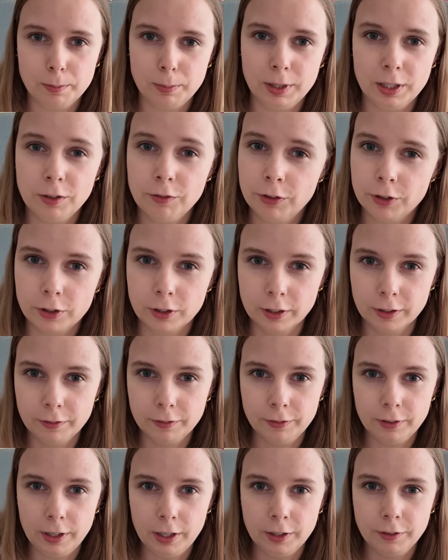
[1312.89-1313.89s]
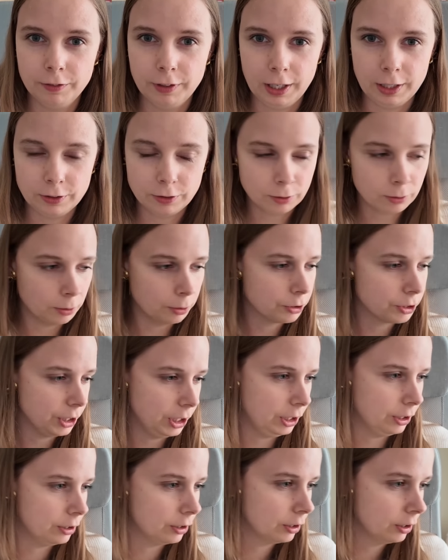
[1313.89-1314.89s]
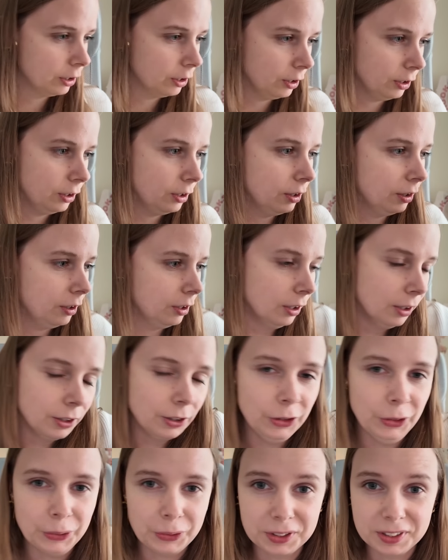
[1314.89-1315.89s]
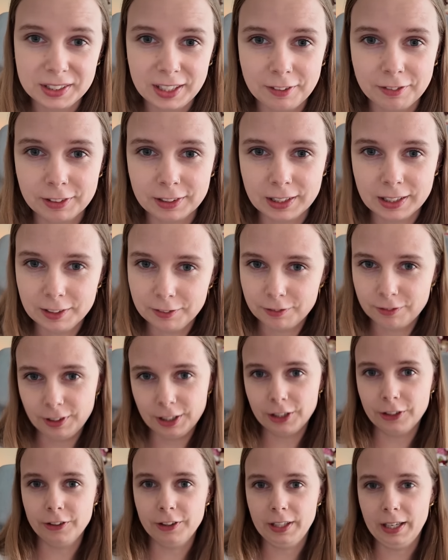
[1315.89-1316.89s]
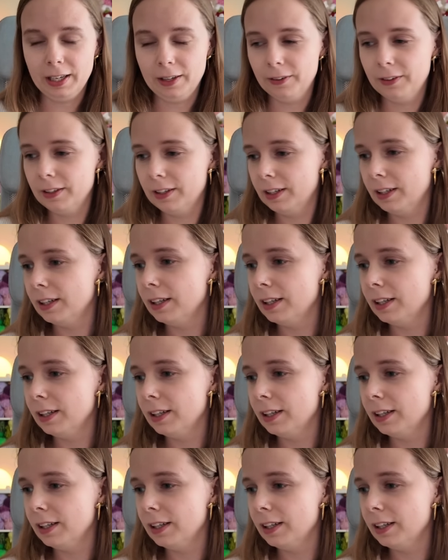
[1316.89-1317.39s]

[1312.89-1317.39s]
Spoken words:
but if you're an advanced crocheter, you can definitely figure it out.